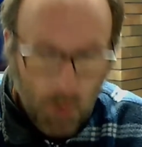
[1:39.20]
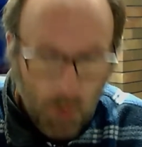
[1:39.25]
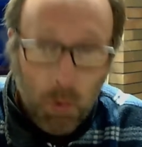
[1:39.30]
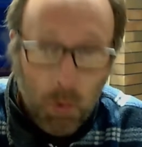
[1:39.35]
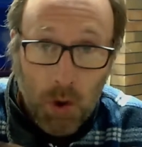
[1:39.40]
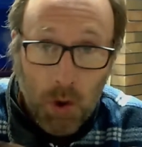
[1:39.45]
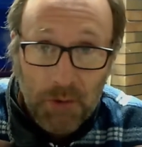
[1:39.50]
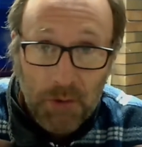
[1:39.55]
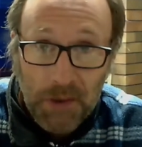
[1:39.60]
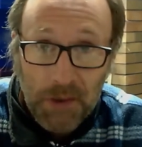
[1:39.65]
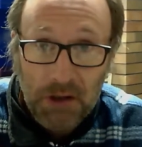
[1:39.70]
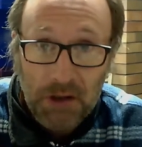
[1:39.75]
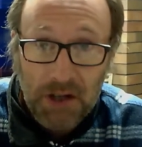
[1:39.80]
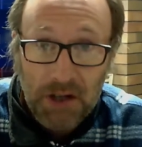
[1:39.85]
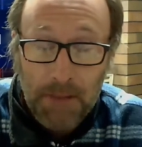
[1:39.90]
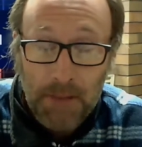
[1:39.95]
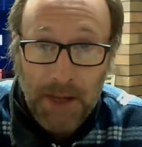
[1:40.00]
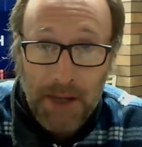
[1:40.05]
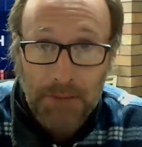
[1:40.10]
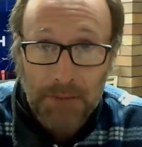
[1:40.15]
What have we got
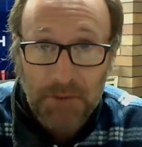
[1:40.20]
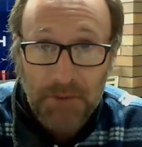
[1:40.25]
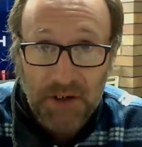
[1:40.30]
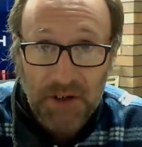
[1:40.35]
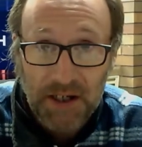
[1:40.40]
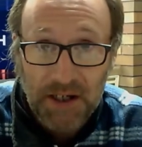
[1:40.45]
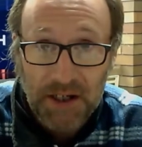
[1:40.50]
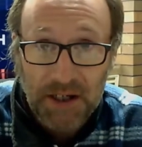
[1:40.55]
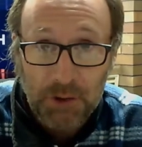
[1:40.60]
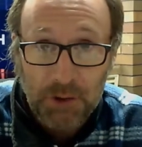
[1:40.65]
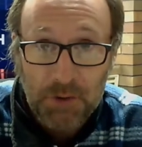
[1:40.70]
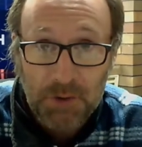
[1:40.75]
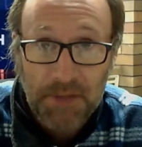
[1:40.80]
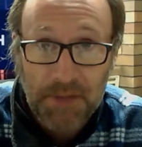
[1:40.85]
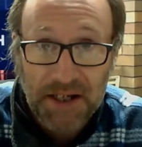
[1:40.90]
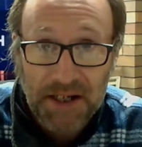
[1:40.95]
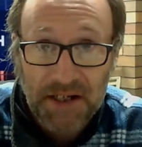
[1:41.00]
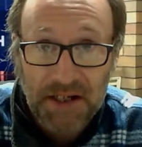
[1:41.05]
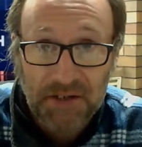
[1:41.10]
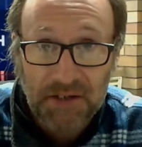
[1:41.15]
coming up today here at the
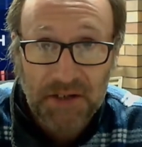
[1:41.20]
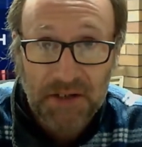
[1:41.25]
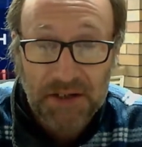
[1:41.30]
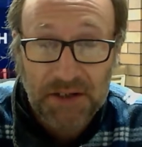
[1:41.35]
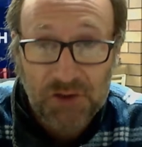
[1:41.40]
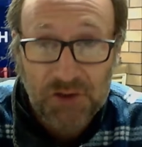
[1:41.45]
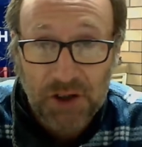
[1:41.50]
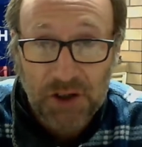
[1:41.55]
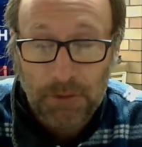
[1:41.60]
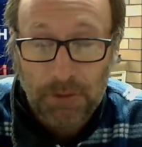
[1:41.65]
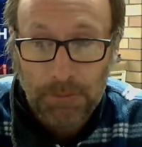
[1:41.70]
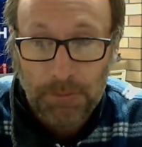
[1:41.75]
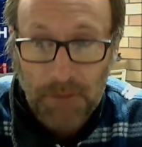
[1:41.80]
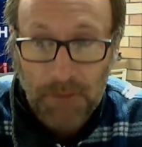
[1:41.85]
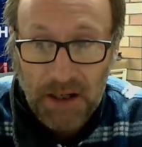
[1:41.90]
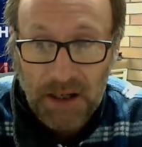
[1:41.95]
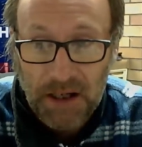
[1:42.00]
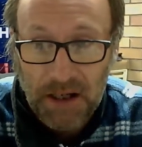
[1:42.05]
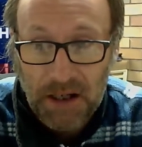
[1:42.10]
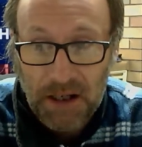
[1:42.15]
Backyard Tech Channel?
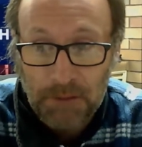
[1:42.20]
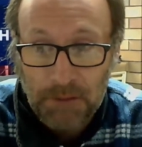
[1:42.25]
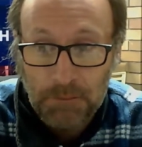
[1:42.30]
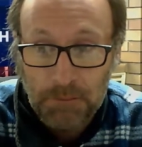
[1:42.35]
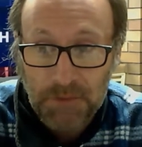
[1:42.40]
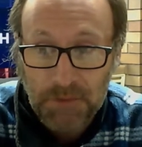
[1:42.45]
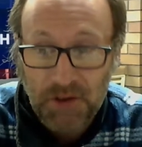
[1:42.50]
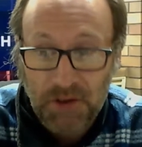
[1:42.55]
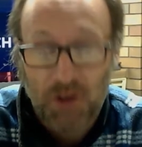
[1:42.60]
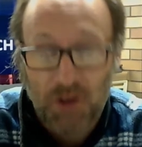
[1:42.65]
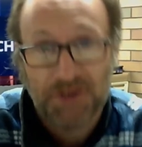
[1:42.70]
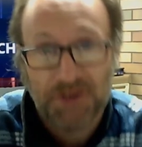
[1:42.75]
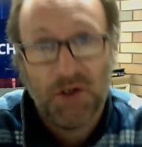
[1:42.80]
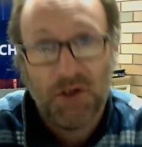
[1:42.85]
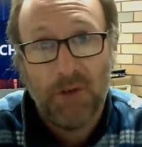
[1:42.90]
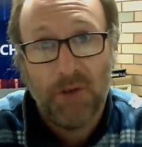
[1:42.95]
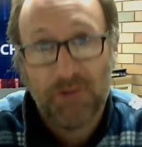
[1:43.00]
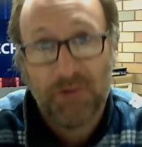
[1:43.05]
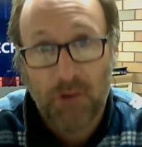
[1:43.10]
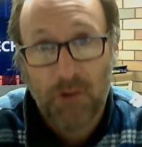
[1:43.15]
Tonight's
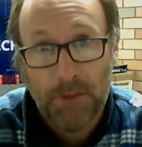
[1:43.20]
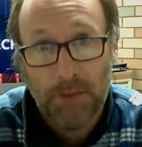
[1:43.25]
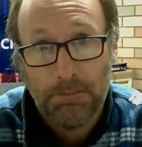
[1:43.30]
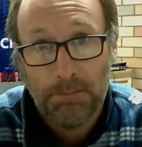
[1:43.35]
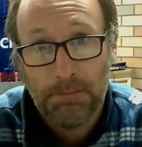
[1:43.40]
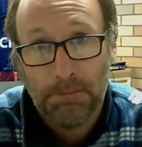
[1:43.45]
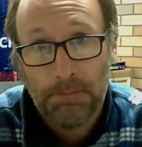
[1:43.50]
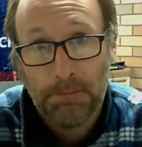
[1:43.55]
live stream.